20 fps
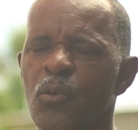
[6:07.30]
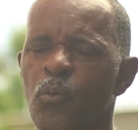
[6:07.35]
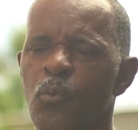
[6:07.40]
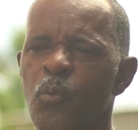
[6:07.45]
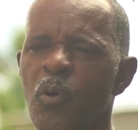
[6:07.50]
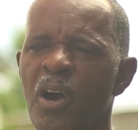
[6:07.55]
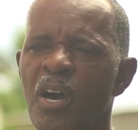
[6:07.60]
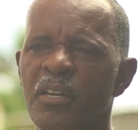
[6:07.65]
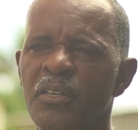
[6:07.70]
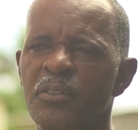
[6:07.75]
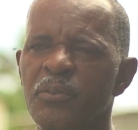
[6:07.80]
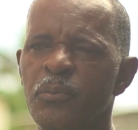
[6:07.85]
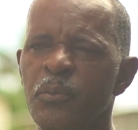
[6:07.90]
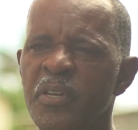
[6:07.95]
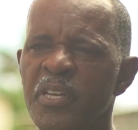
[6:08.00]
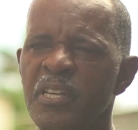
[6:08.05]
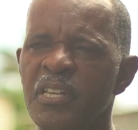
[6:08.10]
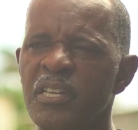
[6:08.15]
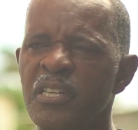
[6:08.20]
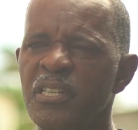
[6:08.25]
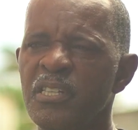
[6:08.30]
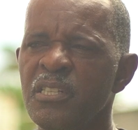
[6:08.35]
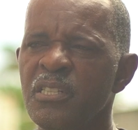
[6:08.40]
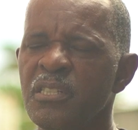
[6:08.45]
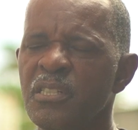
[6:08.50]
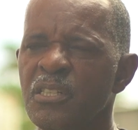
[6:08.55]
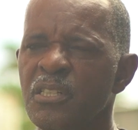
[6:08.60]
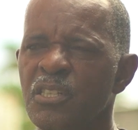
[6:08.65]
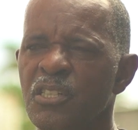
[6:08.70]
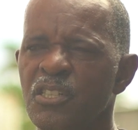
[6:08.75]
what we
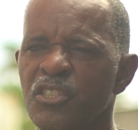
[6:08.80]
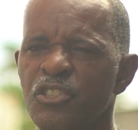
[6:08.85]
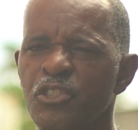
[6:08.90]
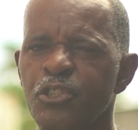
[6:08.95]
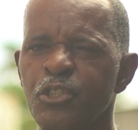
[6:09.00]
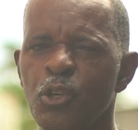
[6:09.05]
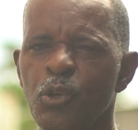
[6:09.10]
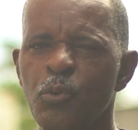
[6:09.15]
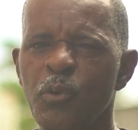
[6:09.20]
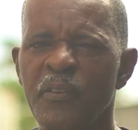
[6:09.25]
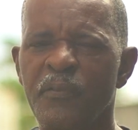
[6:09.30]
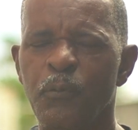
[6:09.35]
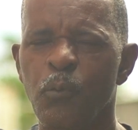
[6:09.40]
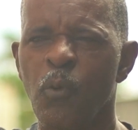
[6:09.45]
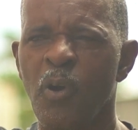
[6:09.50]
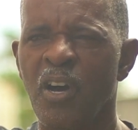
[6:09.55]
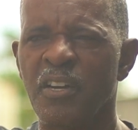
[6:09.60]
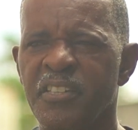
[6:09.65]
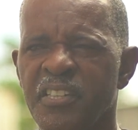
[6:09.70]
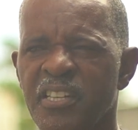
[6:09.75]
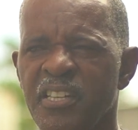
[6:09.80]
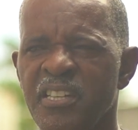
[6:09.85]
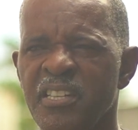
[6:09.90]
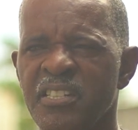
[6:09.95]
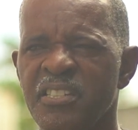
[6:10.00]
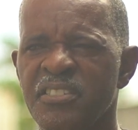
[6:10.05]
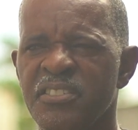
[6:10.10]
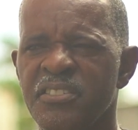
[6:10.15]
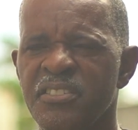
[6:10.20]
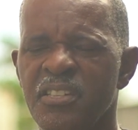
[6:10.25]
do with water
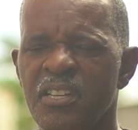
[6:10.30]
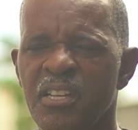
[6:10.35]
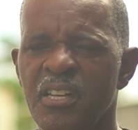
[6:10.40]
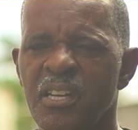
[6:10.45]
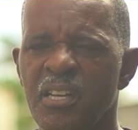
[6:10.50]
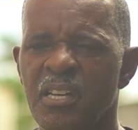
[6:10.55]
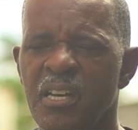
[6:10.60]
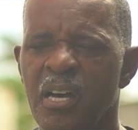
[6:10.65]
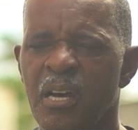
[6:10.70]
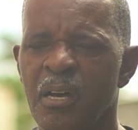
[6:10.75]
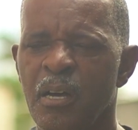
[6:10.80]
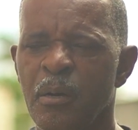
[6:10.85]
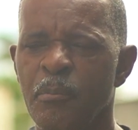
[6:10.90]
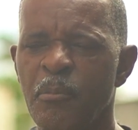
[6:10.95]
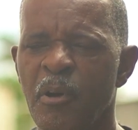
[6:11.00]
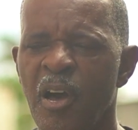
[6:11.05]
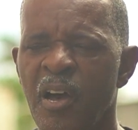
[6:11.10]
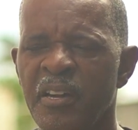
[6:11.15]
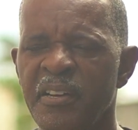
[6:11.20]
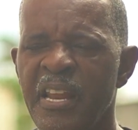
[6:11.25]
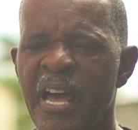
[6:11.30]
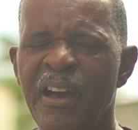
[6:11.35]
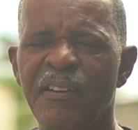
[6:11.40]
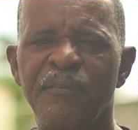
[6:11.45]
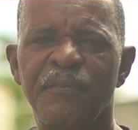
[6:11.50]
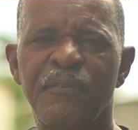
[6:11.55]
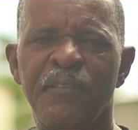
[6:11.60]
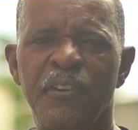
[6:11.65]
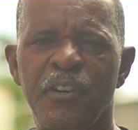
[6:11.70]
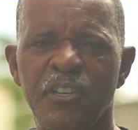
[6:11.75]
is on that
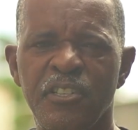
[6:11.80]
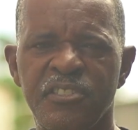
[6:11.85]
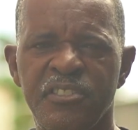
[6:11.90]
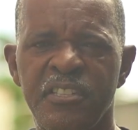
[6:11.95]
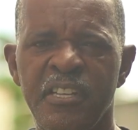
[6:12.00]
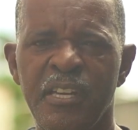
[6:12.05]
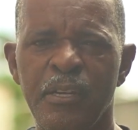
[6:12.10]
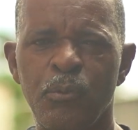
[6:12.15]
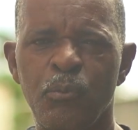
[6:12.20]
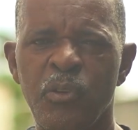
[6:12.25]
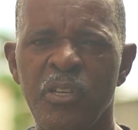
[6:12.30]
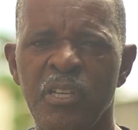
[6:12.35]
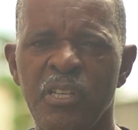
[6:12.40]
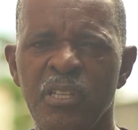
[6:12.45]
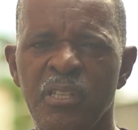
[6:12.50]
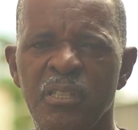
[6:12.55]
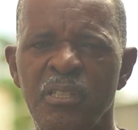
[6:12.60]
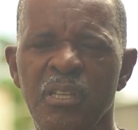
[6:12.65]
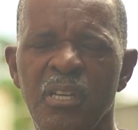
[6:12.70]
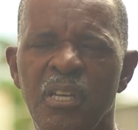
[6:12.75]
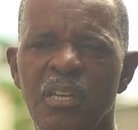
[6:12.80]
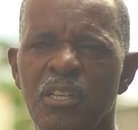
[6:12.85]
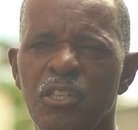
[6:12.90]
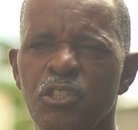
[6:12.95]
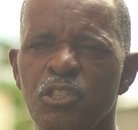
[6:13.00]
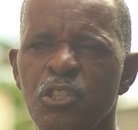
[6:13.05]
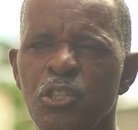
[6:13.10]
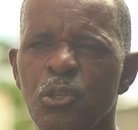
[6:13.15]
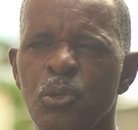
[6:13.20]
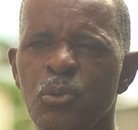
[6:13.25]
first day we
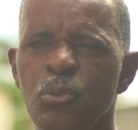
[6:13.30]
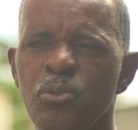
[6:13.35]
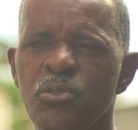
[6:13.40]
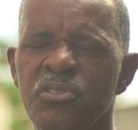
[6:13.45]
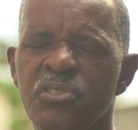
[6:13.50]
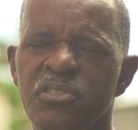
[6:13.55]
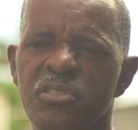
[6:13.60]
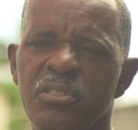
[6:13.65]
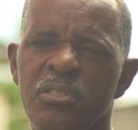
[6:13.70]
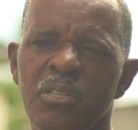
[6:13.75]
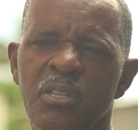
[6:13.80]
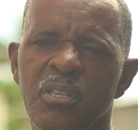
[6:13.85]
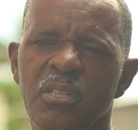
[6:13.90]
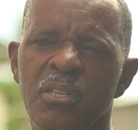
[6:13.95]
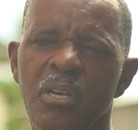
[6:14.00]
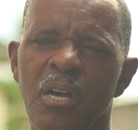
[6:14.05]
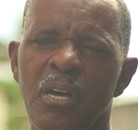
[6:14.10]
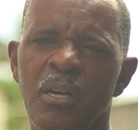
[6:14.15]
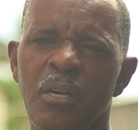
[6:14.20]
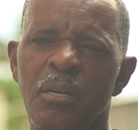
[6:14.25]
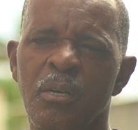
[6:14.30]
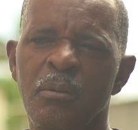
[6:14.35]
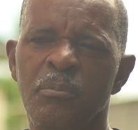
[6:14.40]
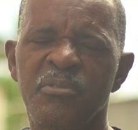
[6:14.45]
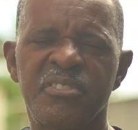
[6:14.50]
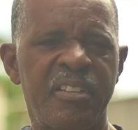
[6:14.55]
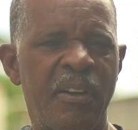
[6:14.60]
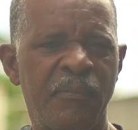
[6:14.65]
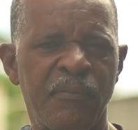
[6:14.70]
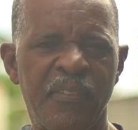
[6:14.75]
use
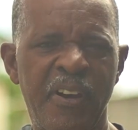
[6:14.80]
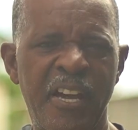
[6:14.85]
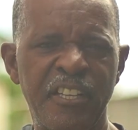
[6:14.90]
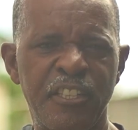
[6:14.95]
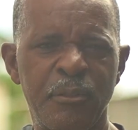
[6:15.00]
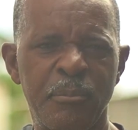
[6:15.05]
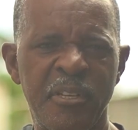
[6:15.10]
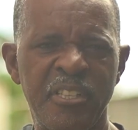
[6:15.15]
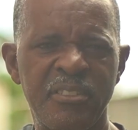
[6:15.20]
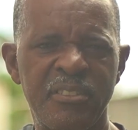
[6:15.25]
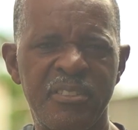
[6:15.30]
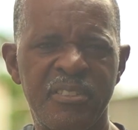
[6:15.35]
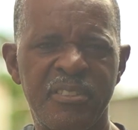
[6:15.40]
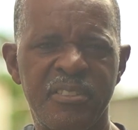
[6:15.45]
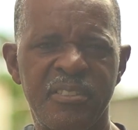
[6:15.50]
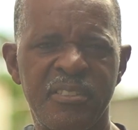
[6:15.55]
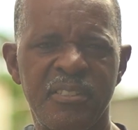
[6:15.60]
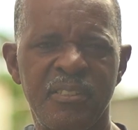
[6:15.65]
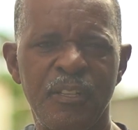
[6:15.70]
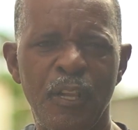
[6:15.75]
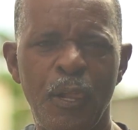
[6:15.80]
some vitamins